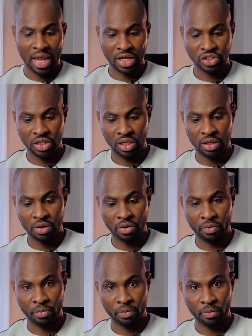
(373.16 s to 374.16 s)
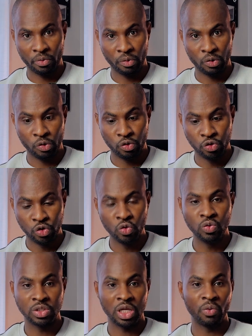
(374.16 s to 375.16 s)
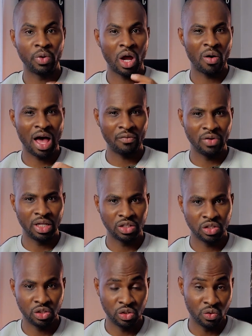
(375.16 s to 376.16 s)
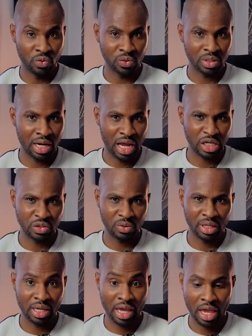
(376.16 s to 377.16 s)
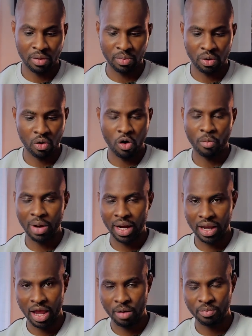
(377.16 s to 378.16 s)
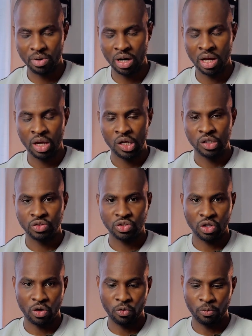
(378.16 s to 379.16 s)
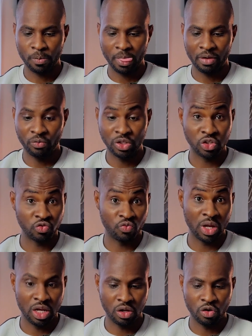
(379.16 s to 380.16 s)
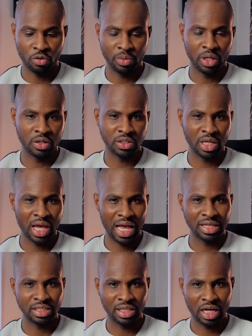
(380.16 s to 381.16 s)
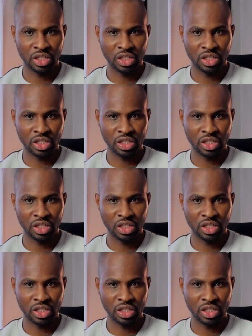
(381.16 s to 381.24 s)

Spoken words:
actually use it without having to use an actual cable on my camera, so which is really good because it has that